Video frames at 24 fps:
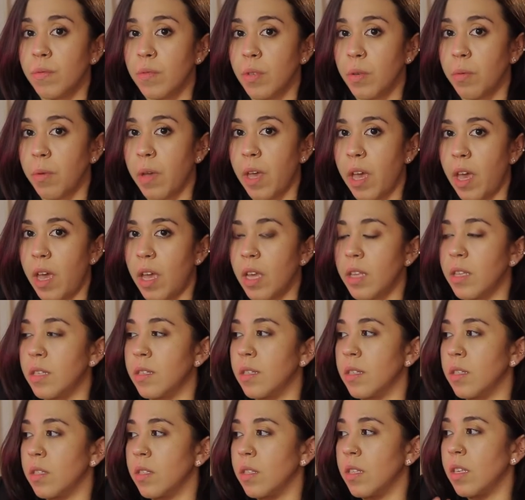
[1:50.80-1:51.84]
okay? This
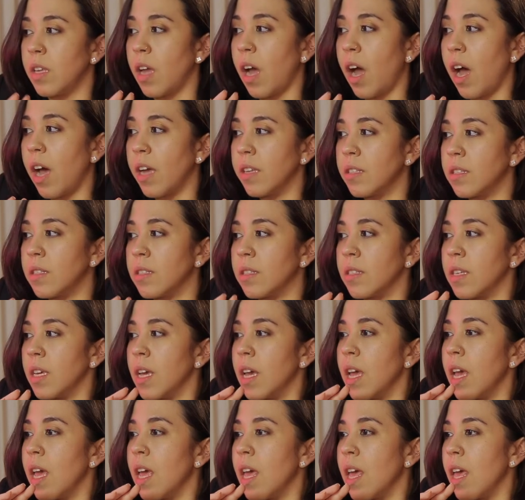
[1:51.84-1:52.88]
is not
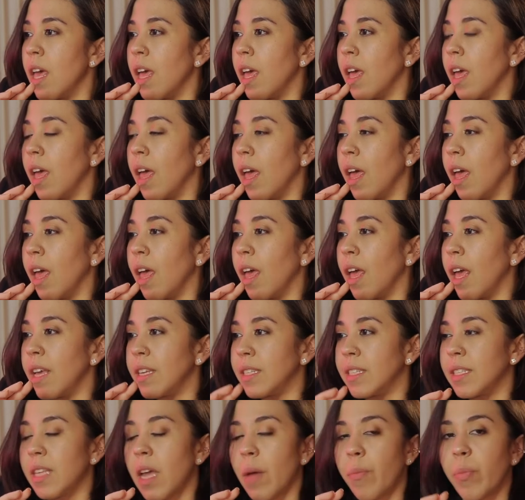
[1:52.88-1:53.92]
a
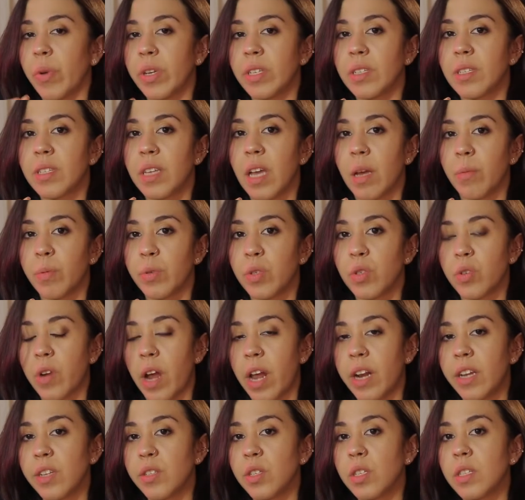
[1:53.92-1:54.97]
step-by-step
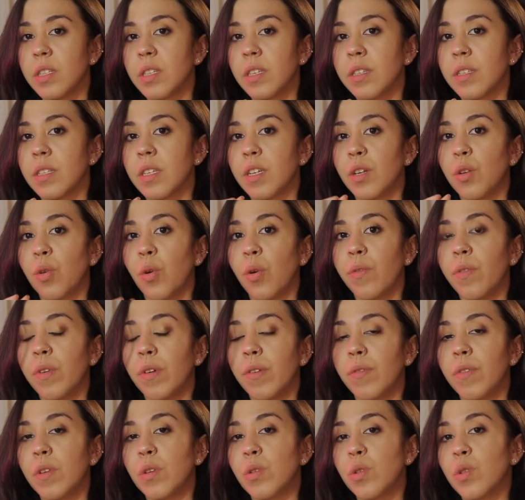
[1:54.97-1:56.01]
strategy. This is an
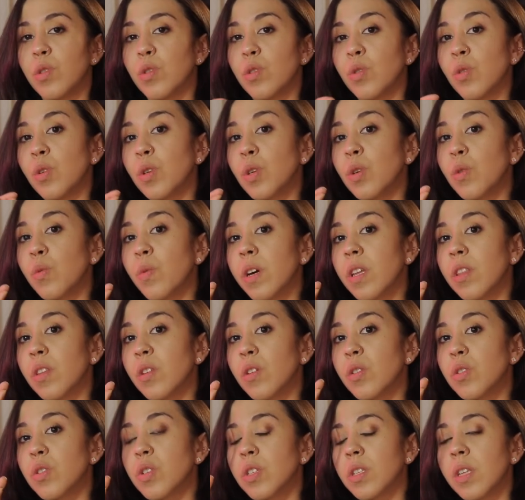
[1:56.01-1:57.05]
overview so you
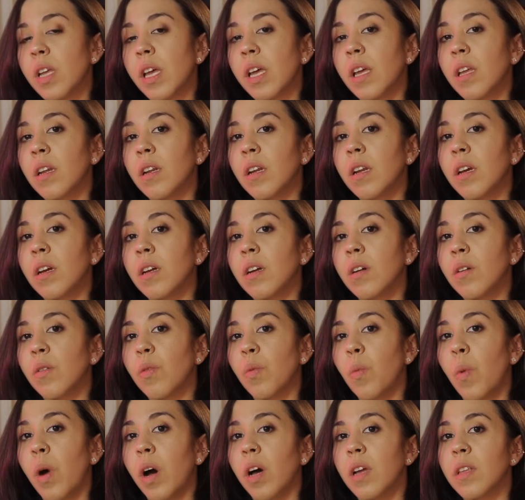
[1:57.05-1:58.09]
understand
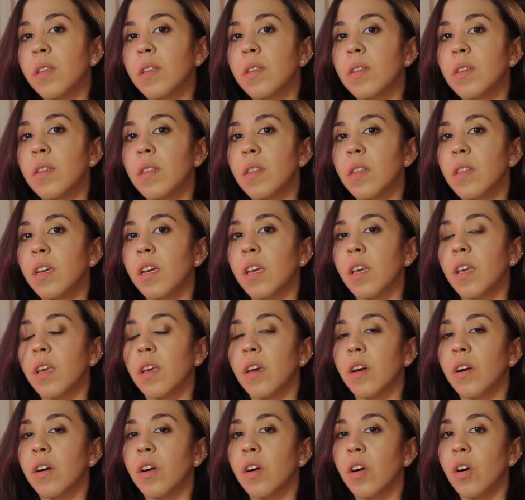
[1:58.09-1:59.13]
what they
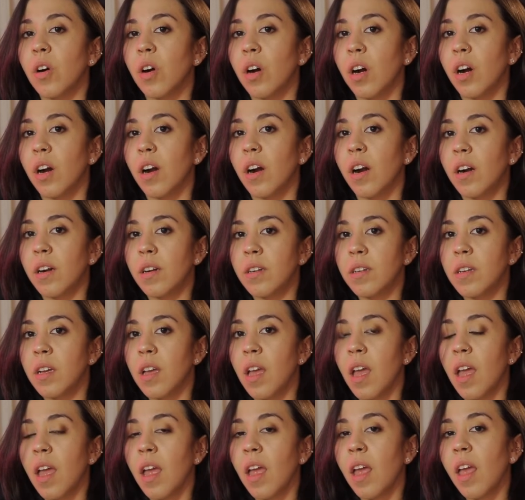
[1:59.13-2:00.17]
are
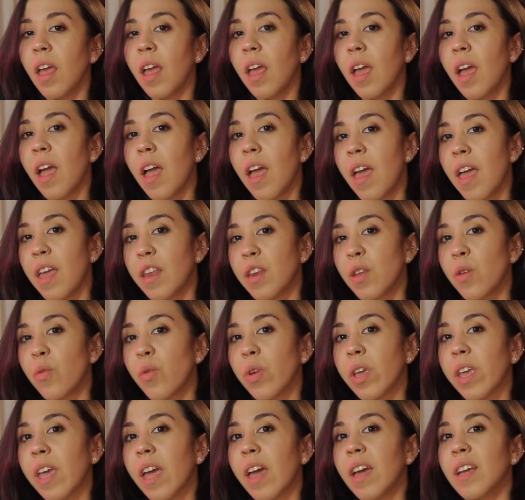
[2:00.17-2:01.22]
and you
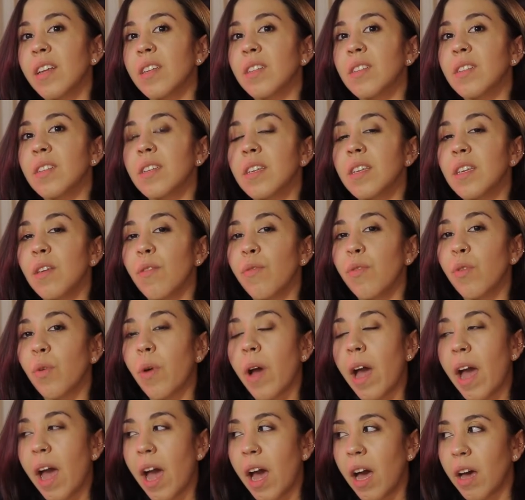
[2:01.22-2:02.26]
can if you
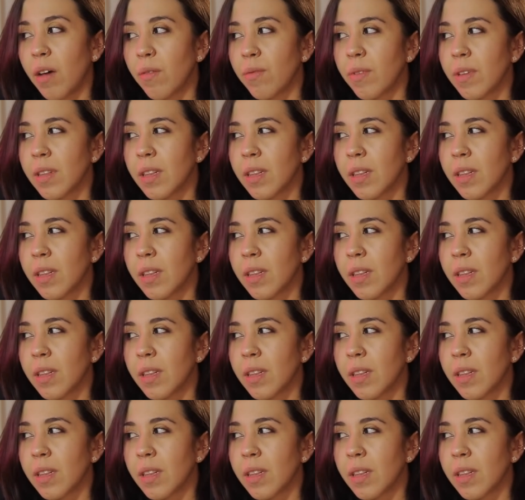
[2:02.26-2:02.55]
have a